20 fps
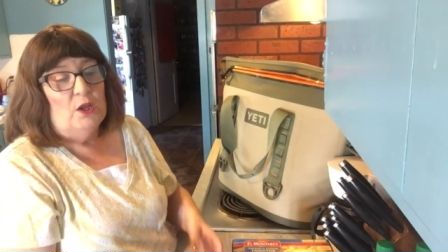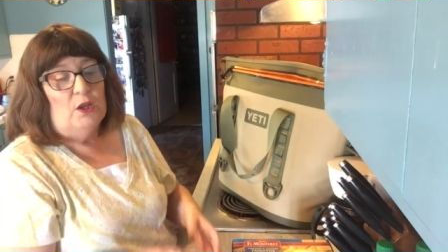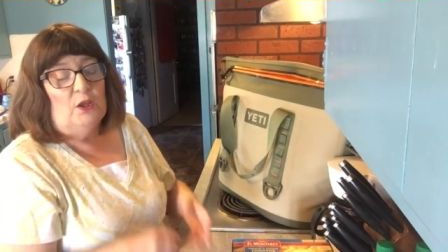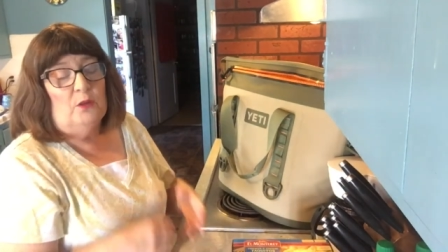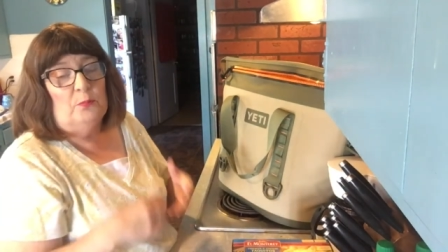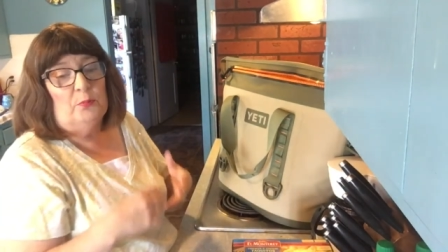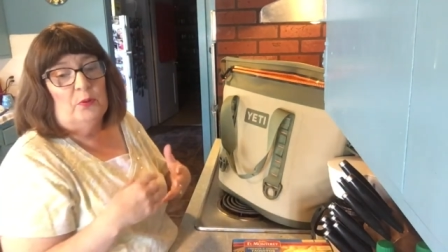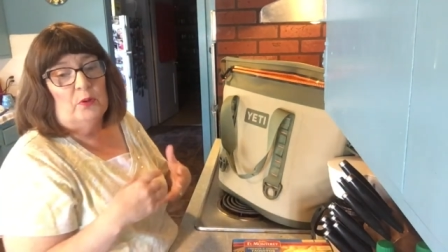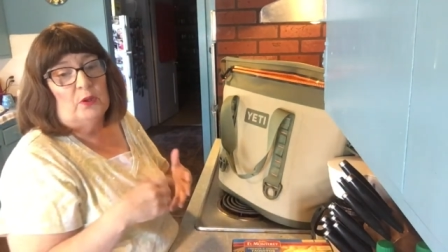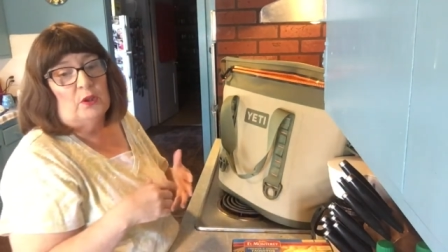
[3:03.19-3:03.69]

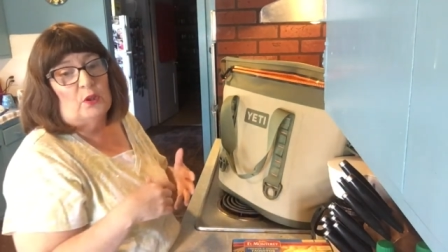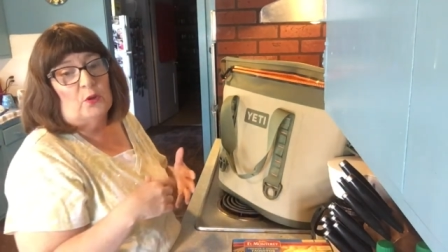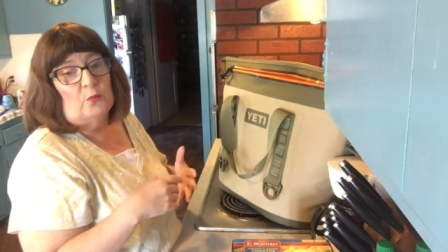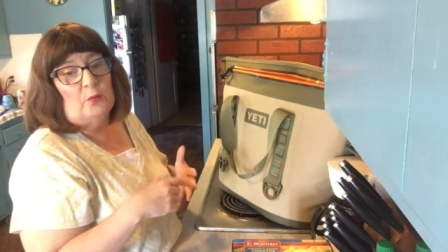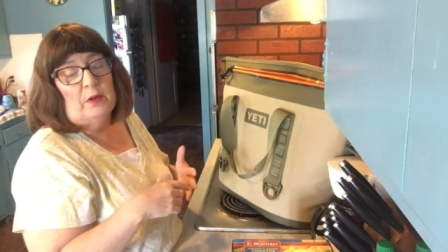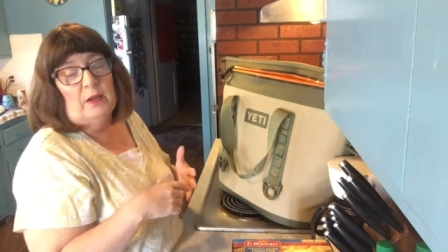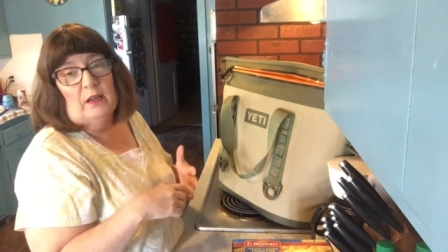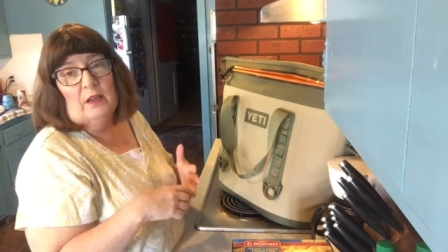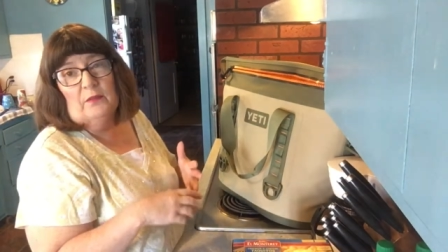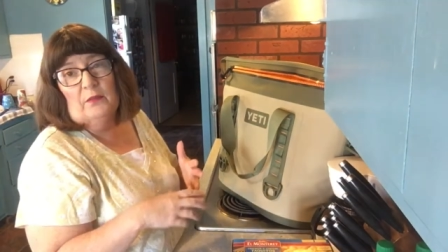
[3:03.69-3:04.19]
You put
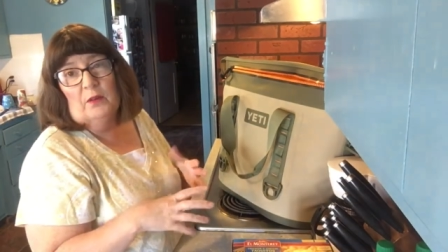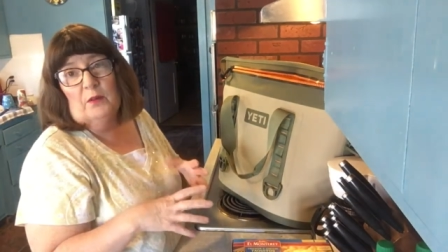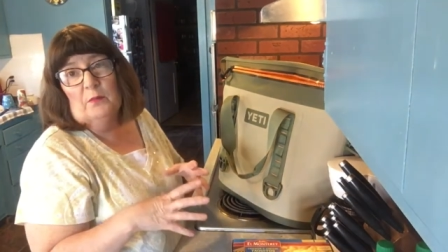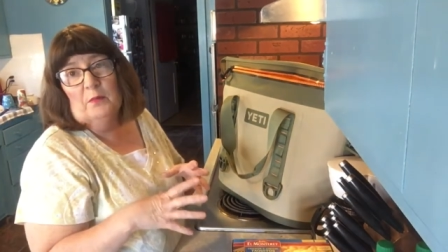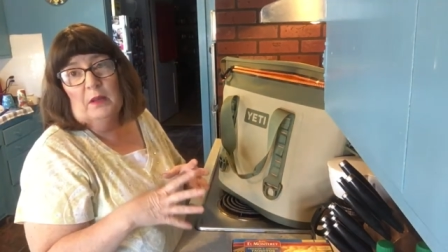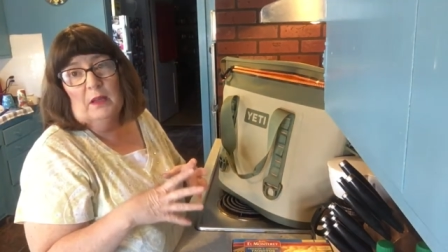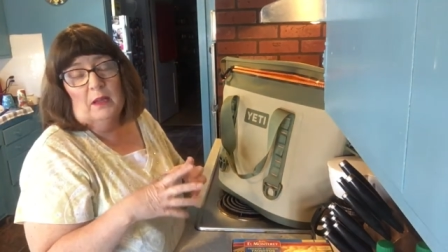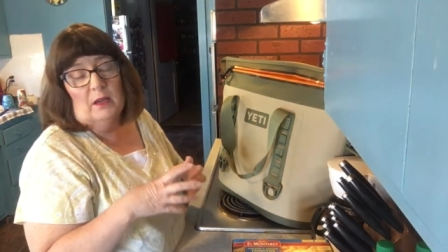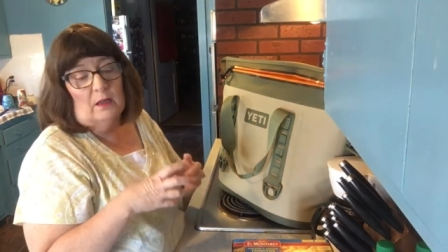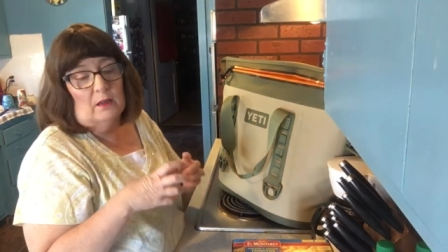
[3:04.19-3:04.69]
three of them
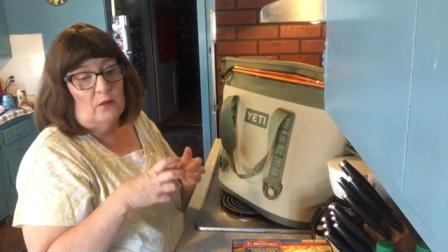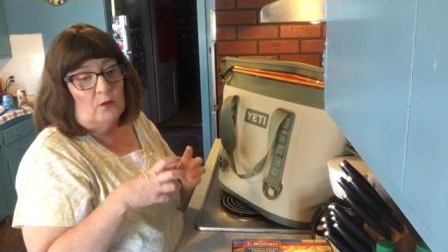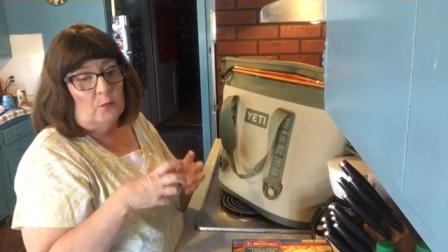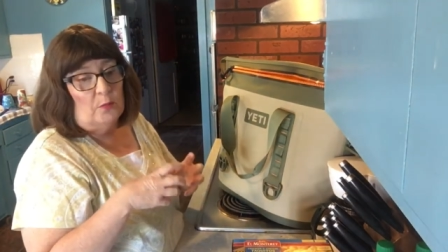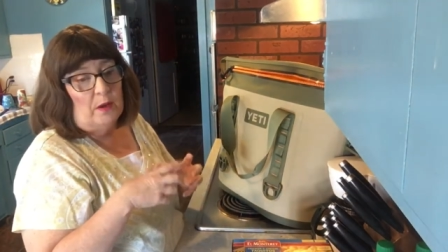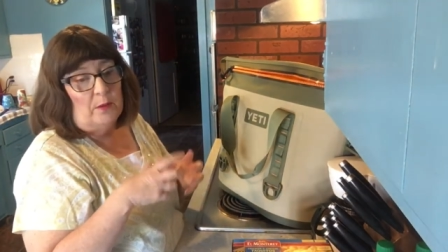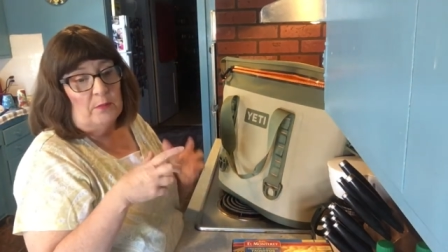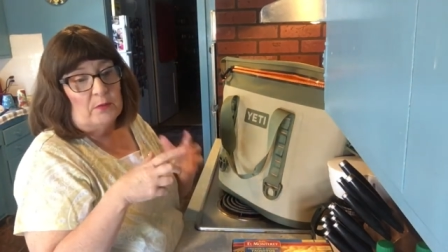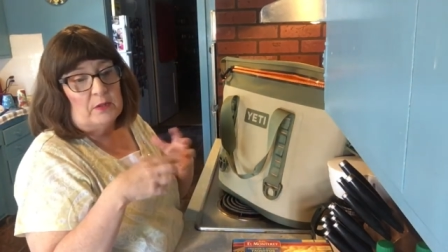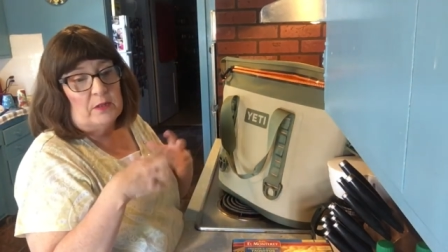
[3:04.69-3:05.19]
in a little
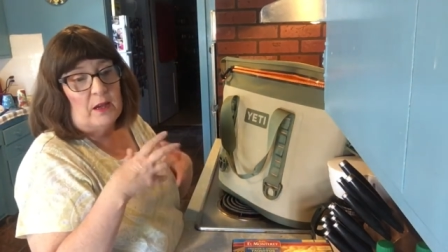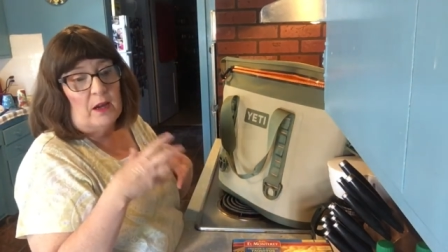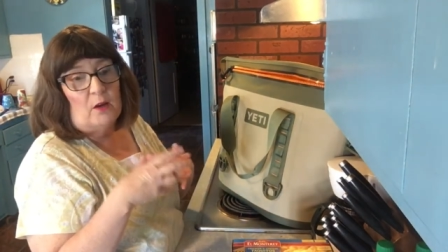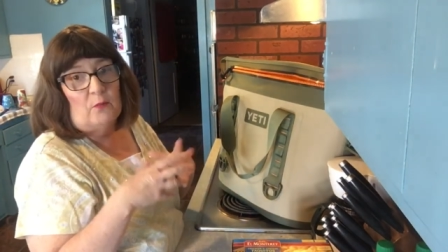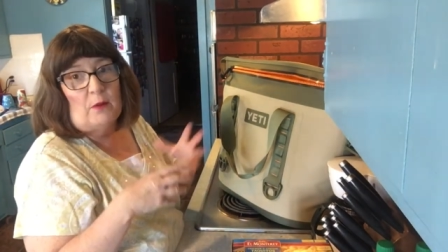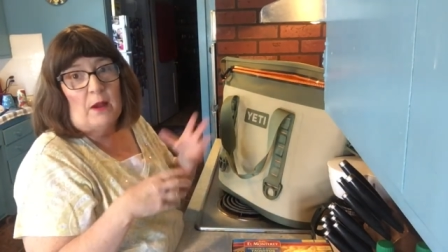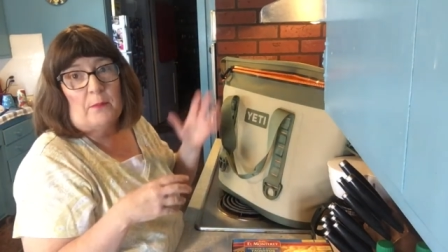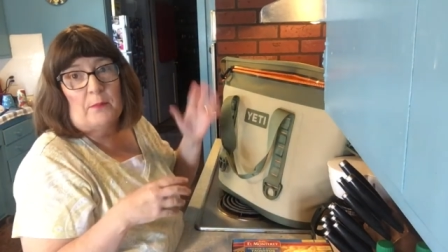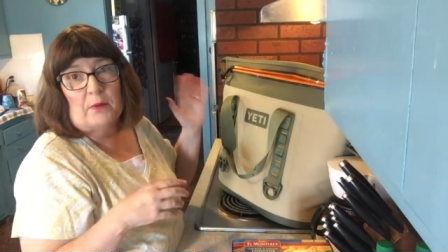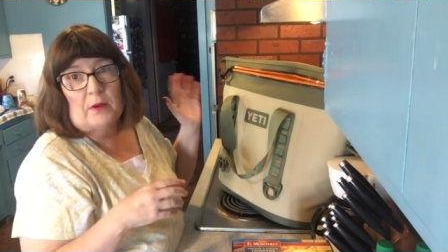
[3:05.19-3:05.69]
paper
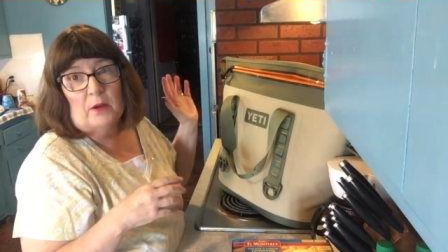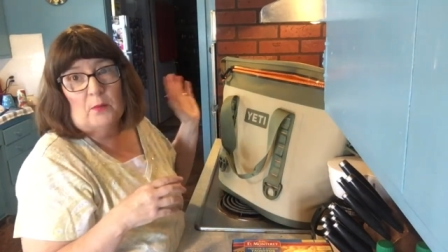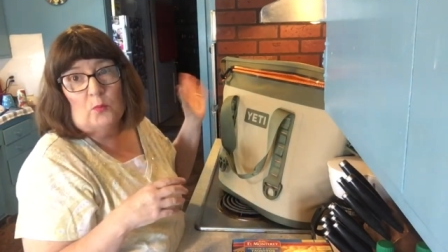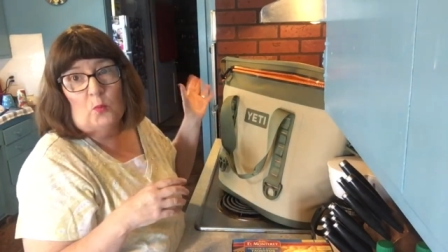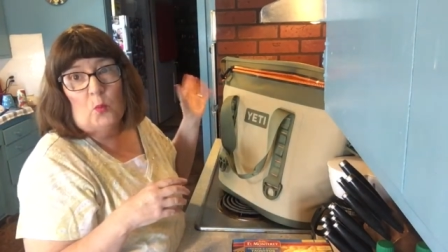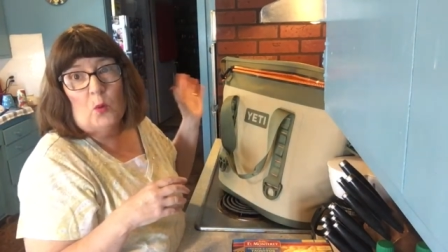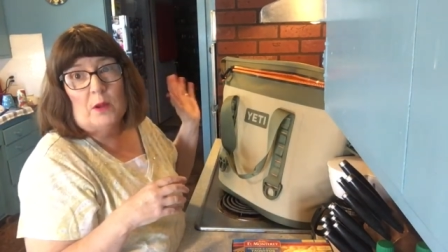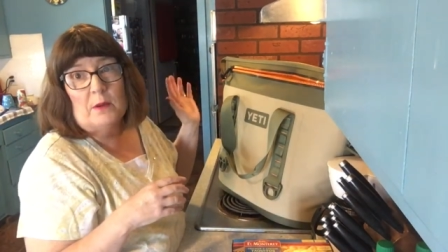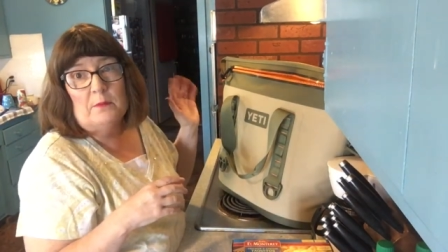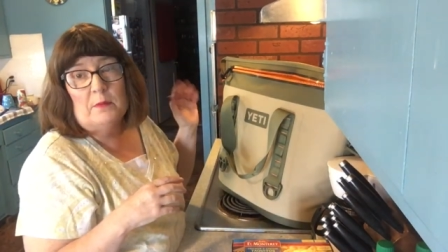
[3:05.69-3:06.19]
towel, wrap it
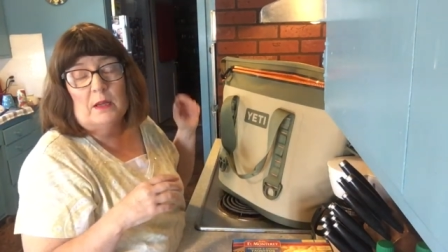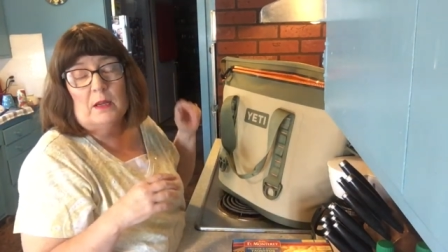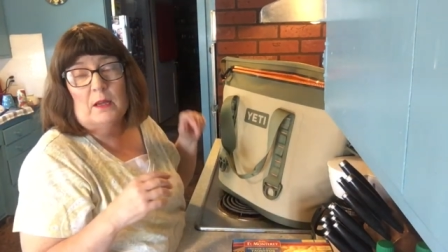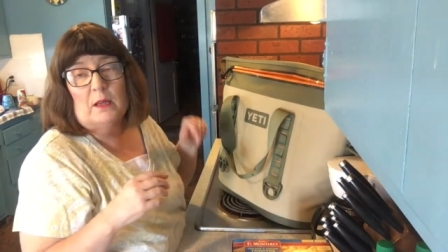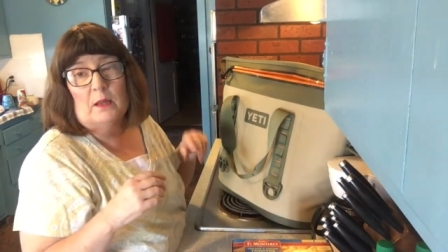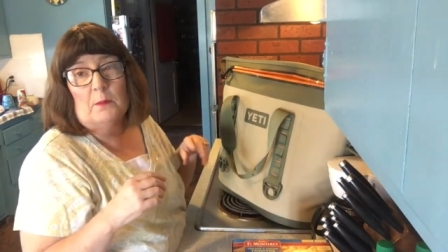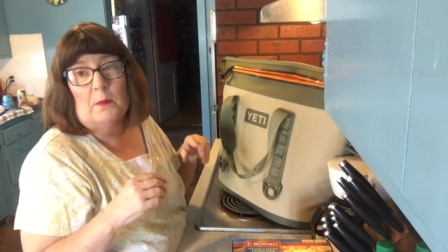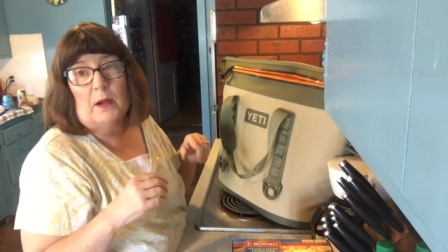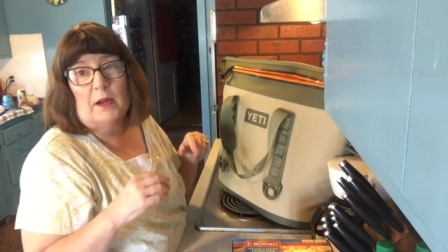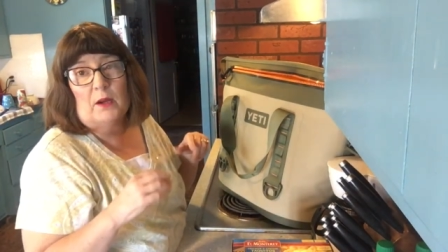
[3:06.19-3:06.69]
up one minute
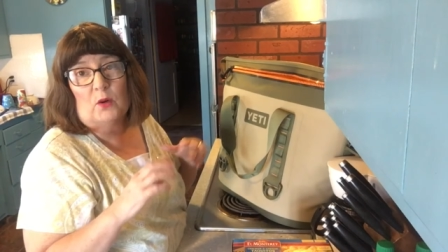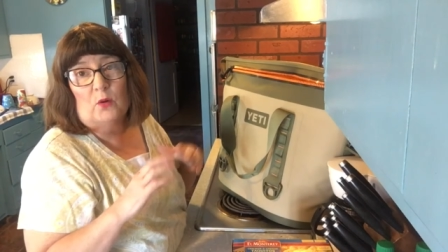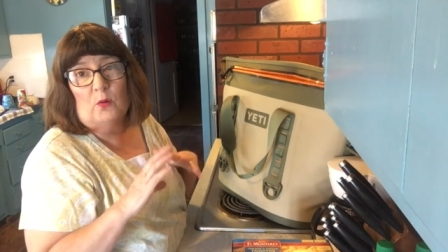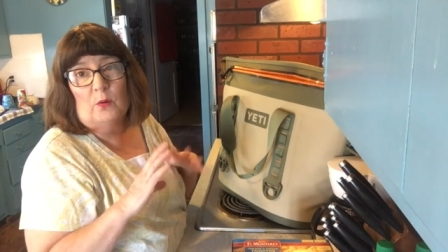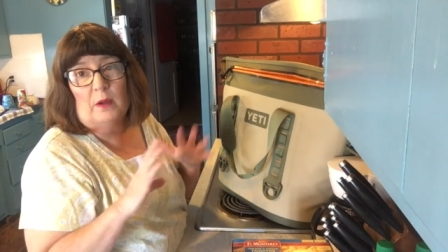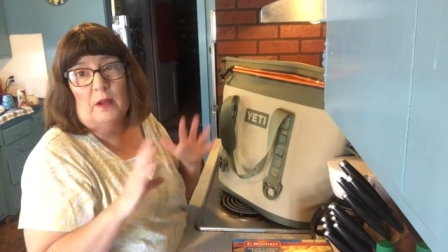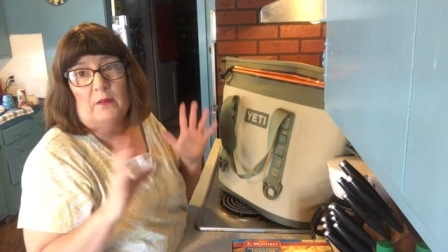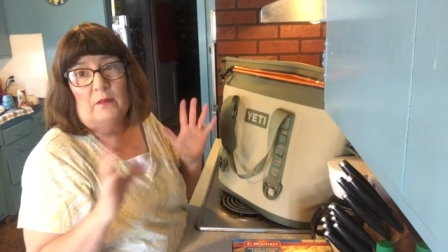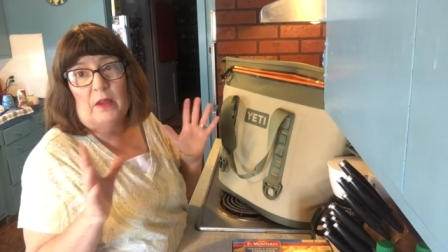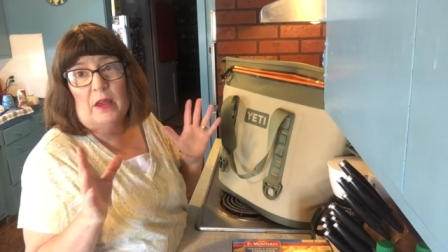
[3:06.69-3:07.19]
in the
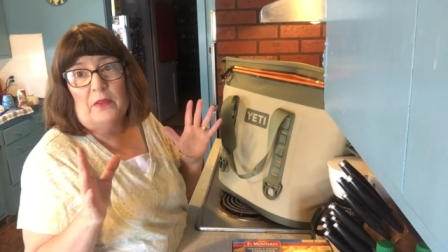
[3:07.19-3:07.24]
microwave,